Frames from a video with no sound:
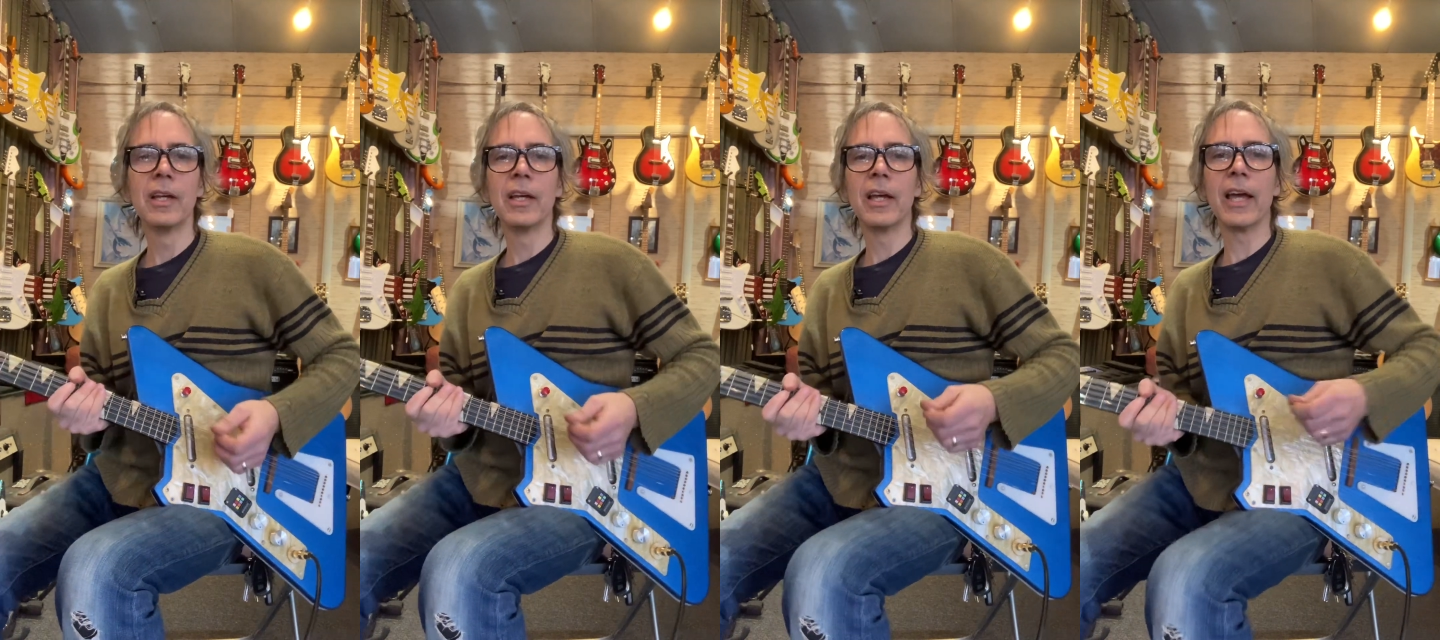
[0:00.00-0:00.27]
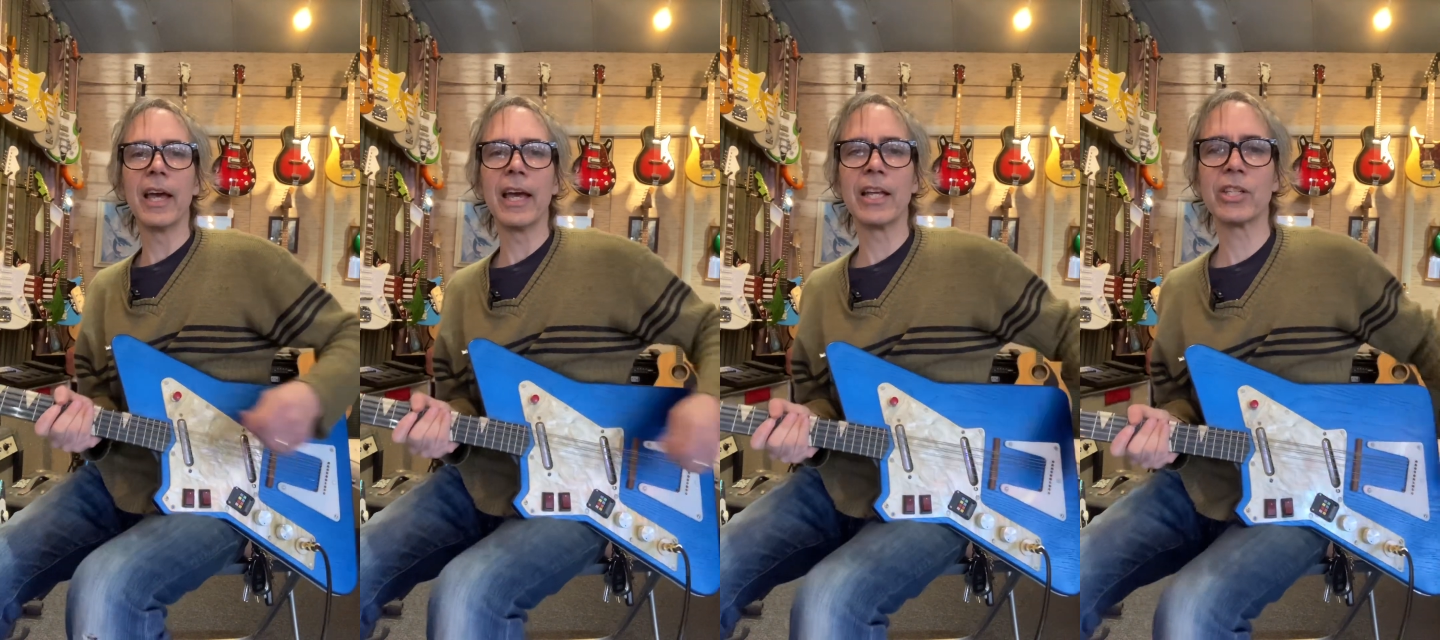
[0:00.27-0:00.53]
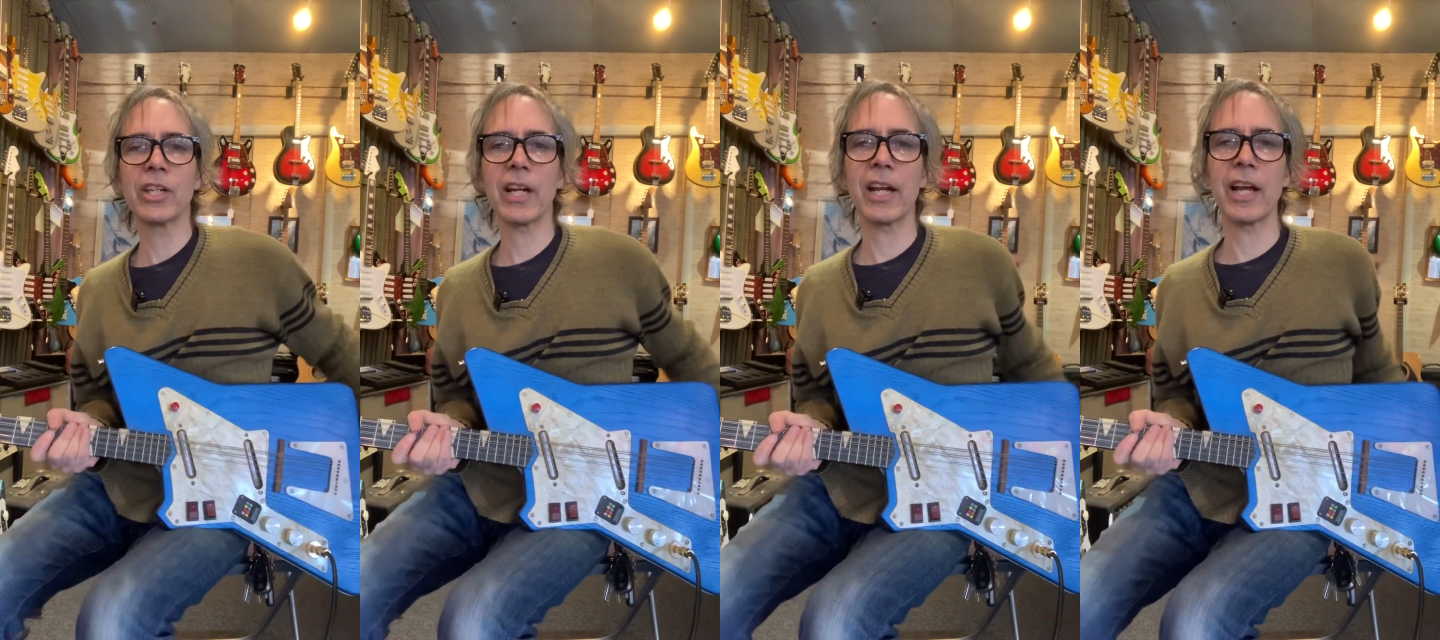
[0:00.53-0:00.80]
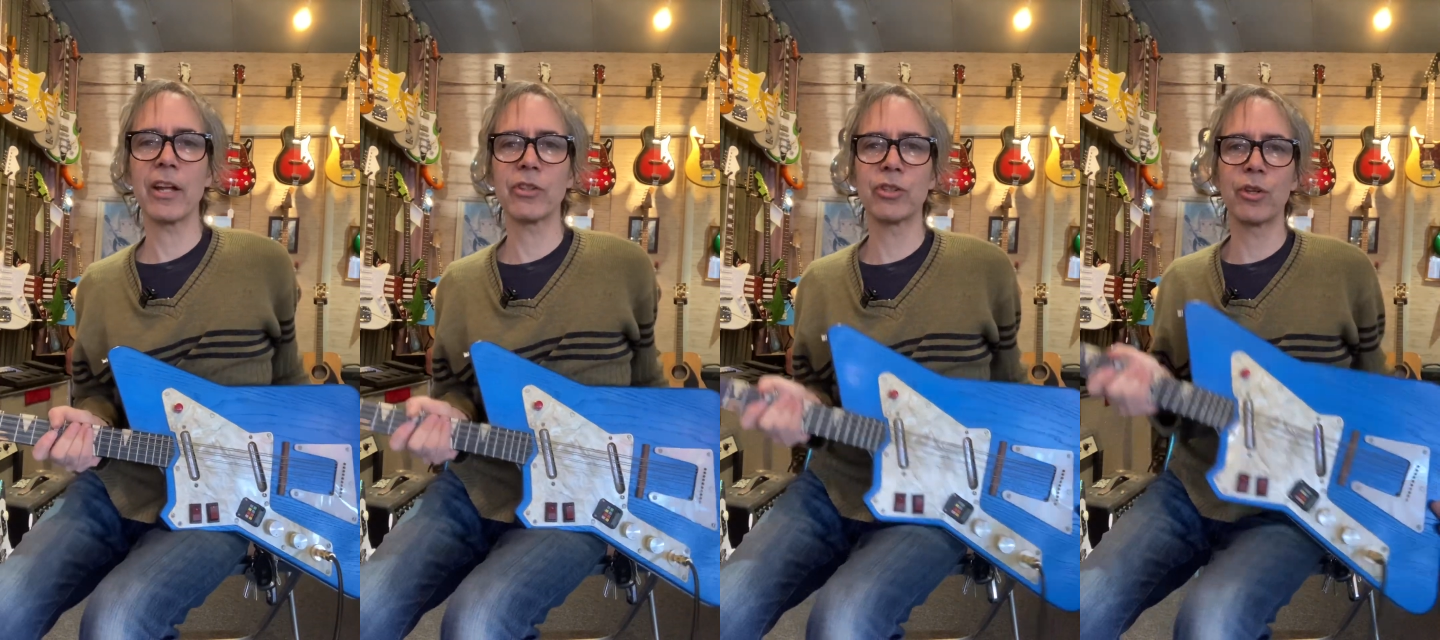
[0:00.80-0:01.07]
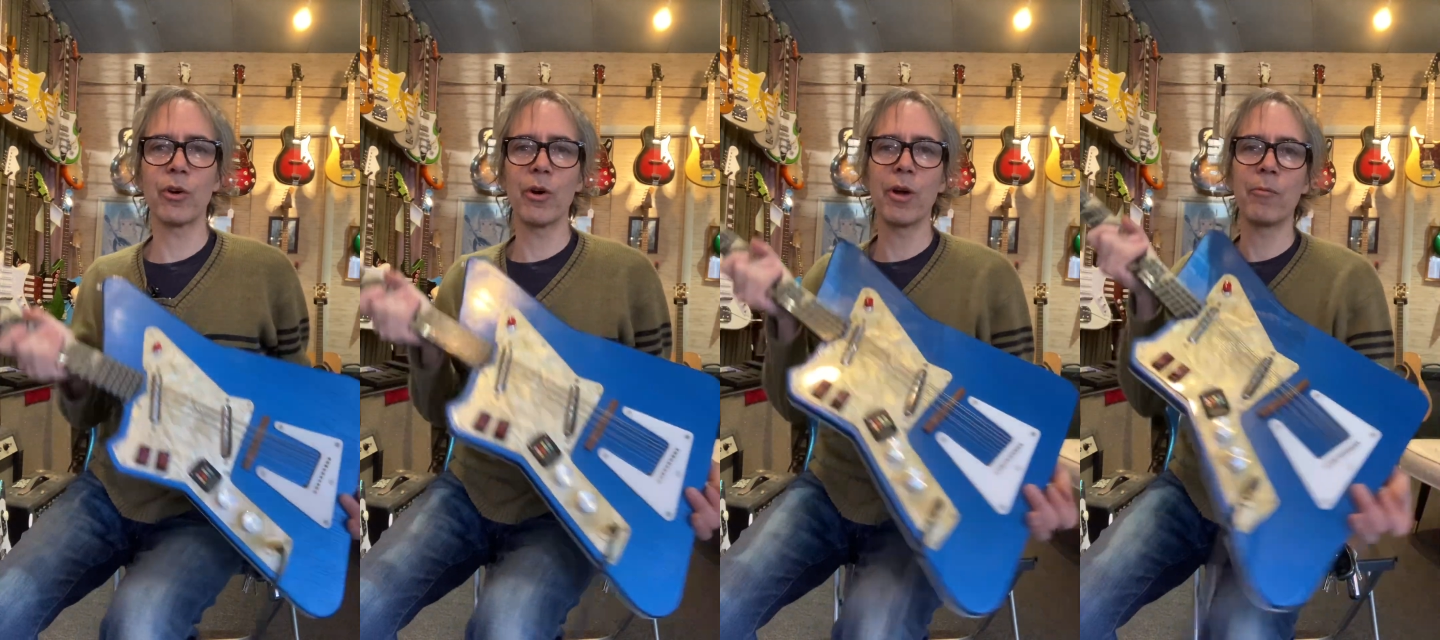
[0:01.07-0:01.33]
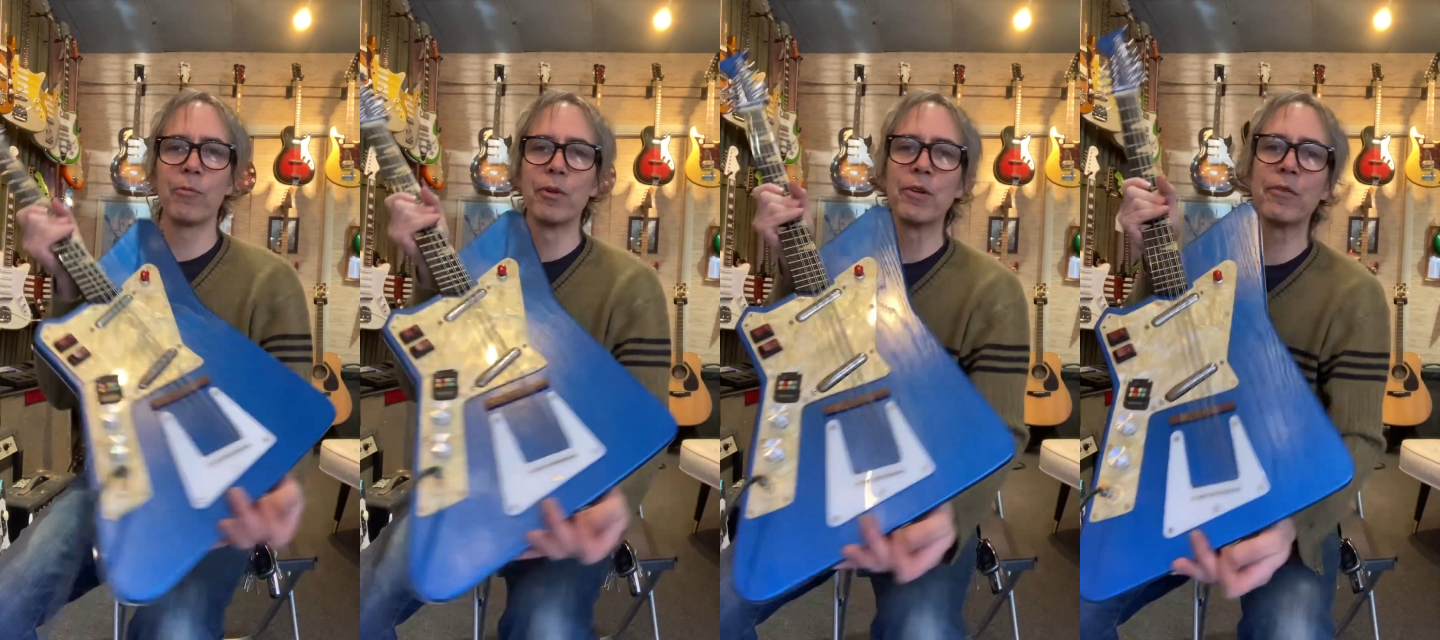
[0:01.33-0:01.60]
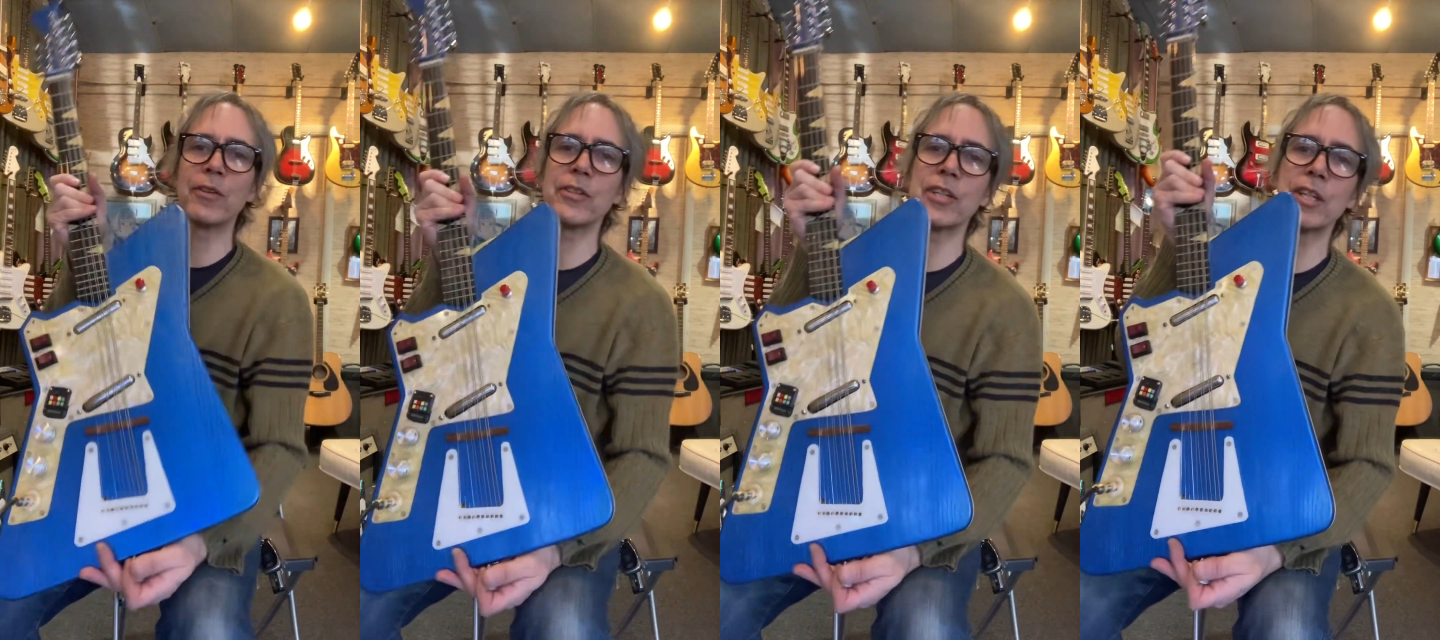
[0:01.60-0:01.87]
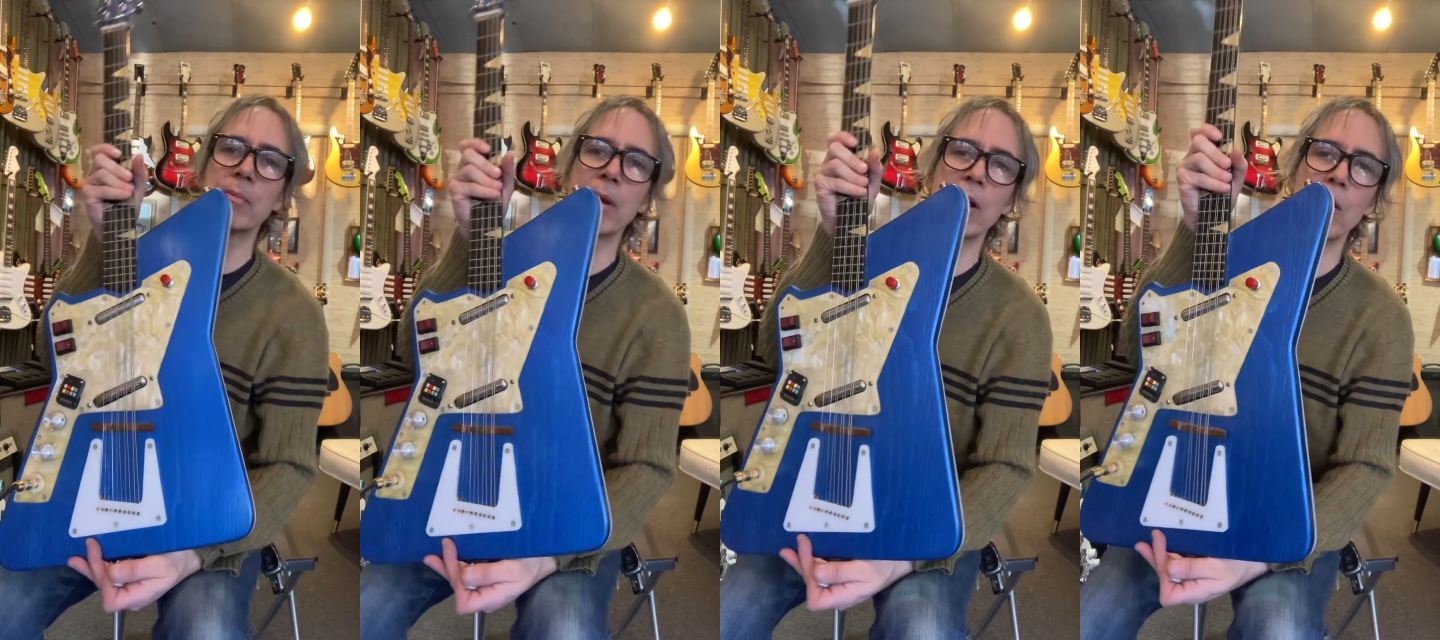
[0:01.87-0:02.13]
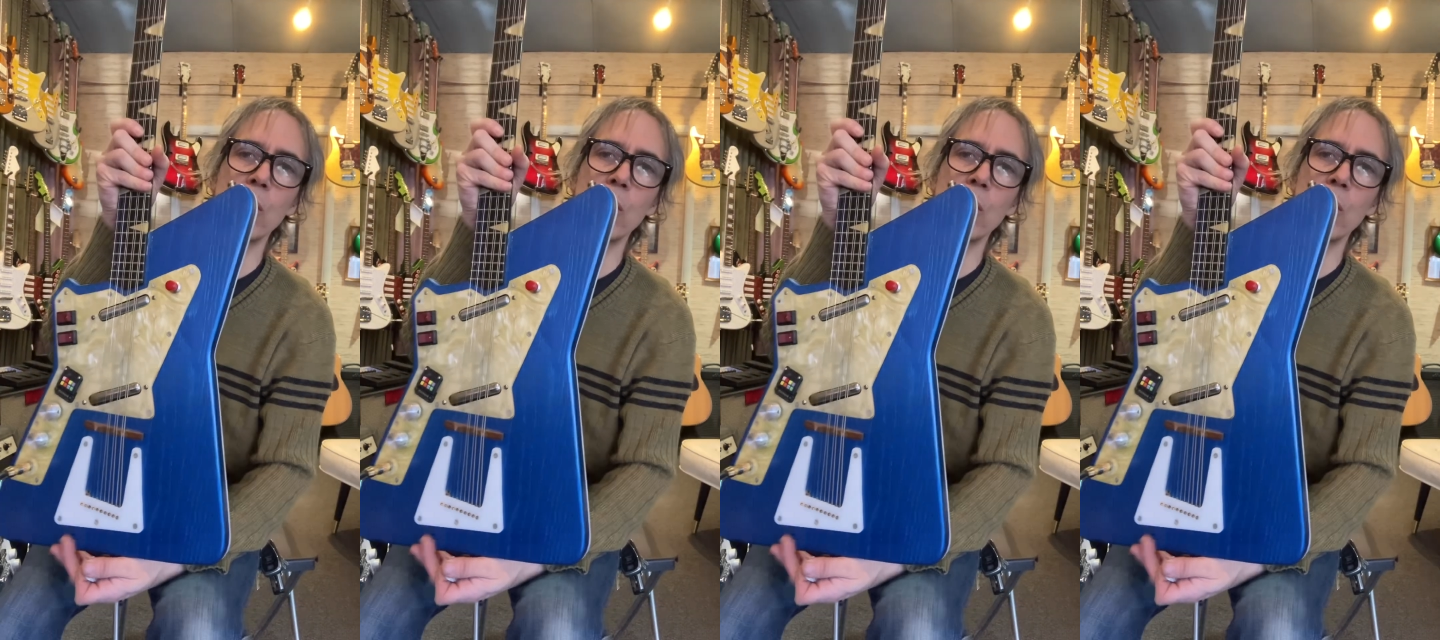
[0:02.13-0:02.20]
Hey, check it out. So I'm revisiting my